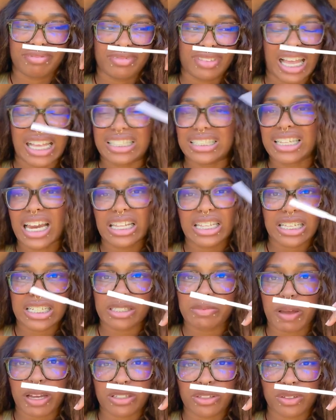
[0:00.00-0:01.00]
it's nothing
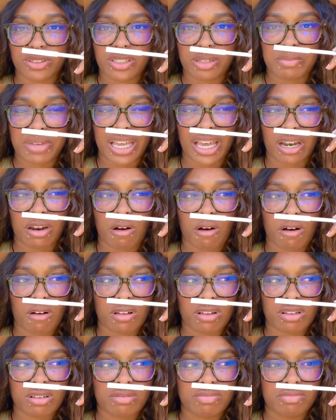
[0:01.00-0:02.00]
special to me at
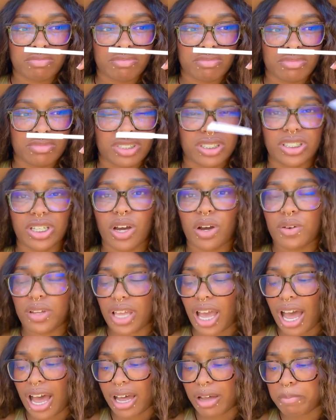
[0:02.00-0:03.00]
all. So
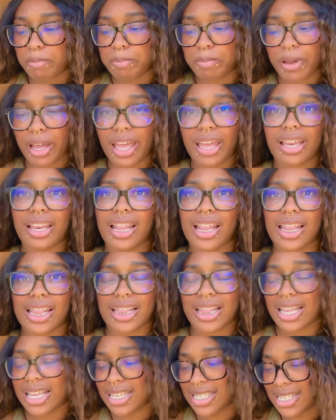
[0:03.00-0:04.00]
yeah, but
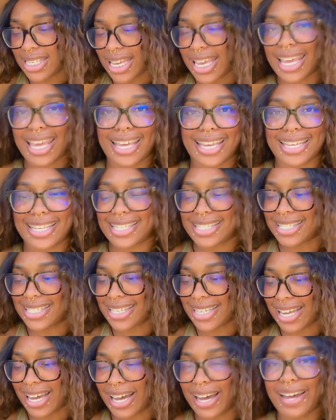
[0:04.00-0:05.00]
this
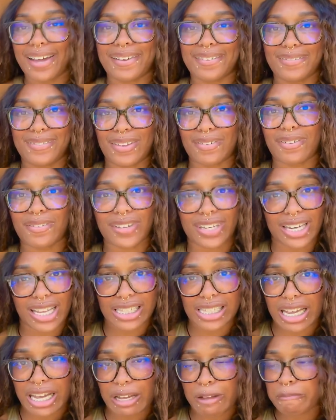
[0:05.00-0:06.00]
is Viva
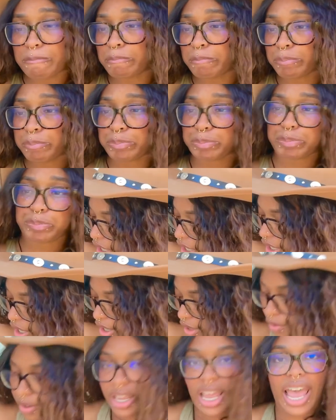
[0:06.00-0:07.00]
Vanilla.
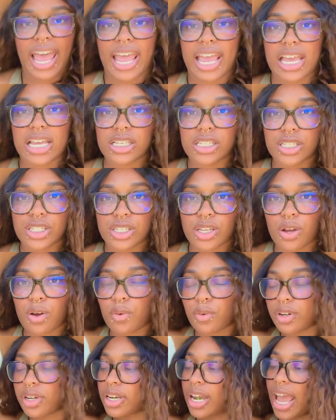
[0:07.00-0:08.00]
Okay,
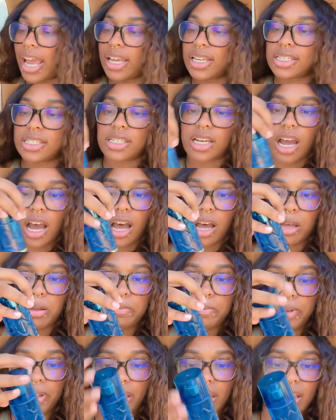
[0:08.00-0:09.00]
so next up
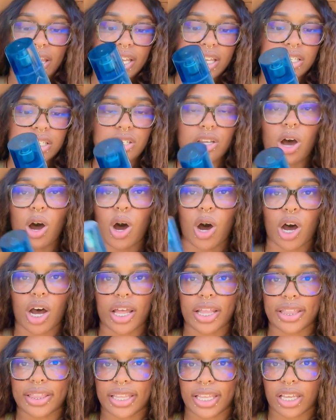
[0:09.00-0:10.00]
is
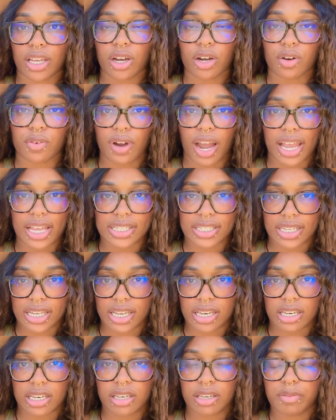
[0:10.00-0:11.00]
On the
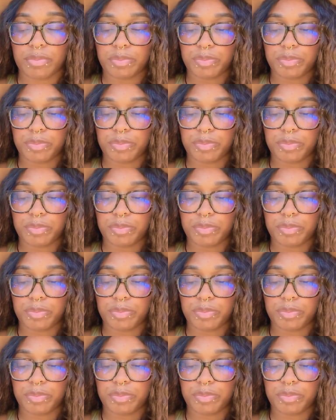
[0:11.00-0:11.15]
Horizon.